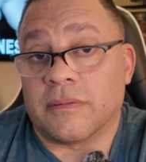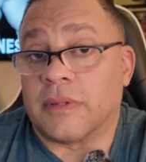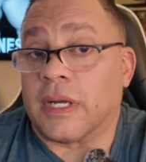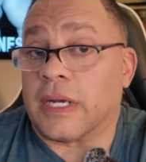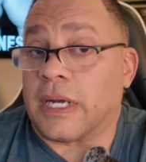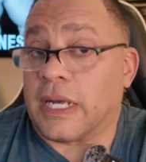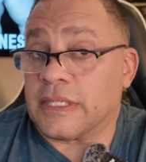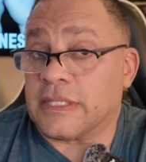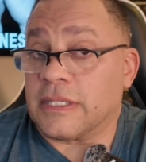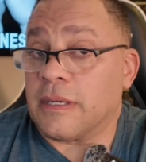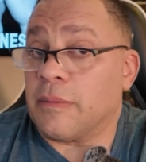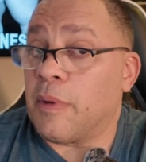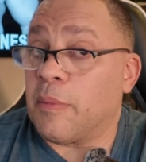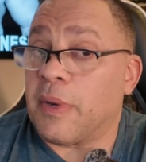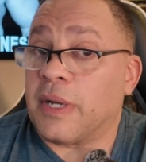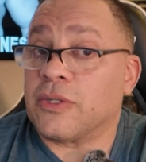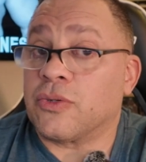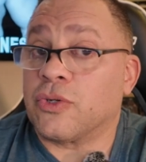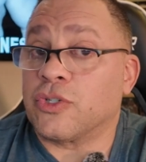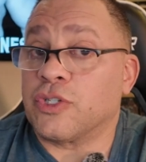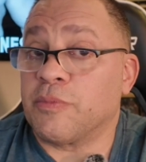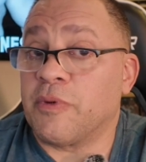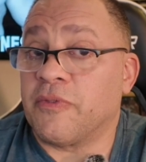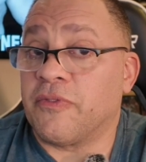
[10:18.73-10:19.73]
like I said, remember I
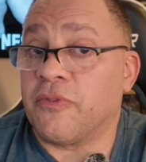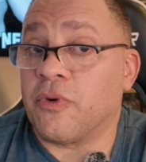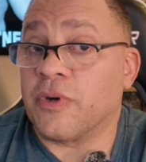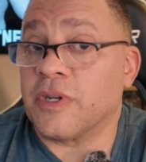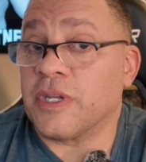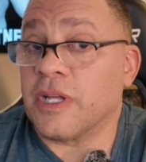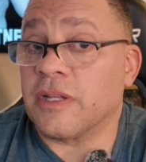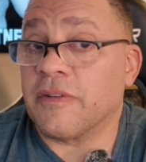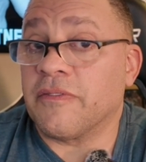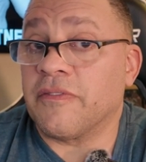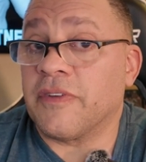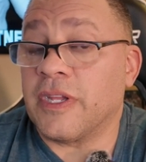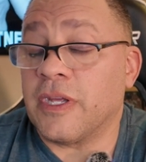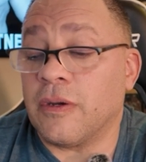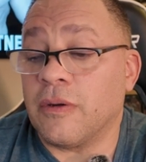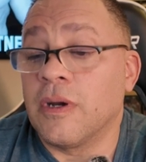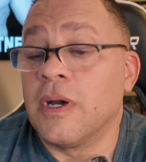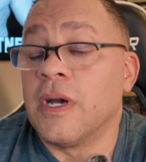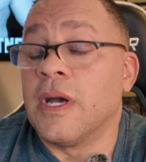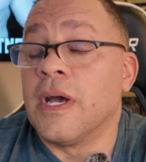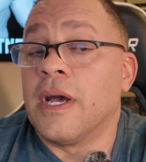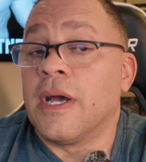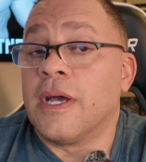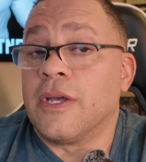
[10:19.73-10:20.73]
told you before in the other video,